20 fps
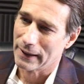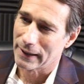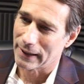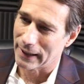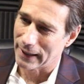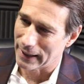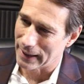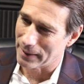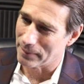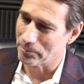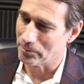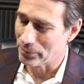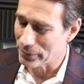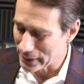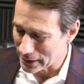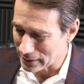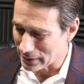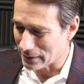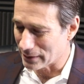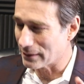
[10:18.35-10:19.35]
Um,
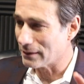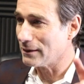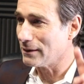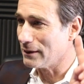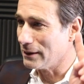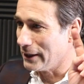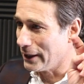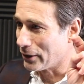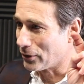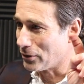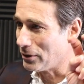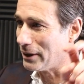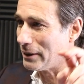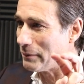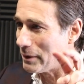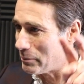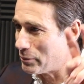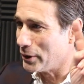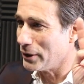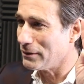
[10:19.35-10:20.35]
little, let
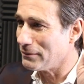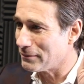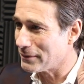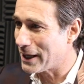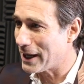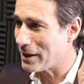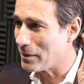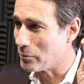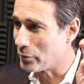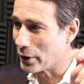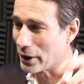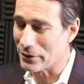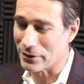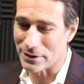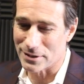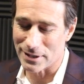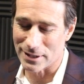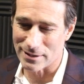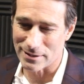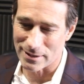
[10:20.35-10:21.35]
me put that in
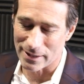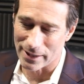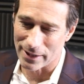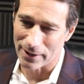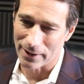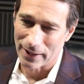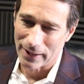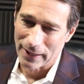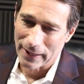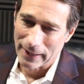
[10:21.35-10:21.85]
parentheses there.